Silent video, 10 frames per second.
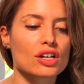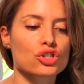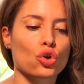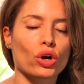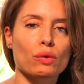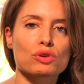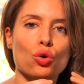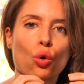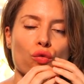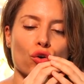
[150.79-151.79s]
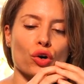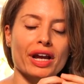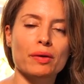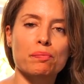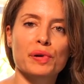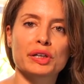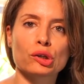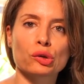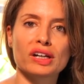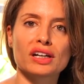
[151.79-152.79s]
So it was over a
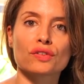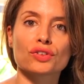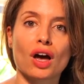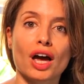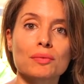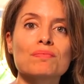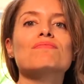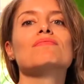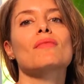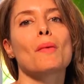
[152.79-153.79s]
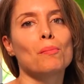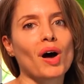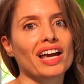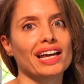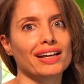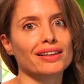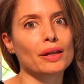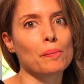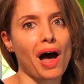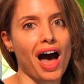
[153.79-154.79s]
period of time, but in
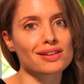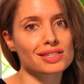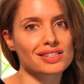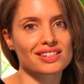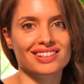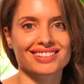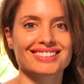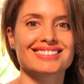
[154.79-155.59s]
the past.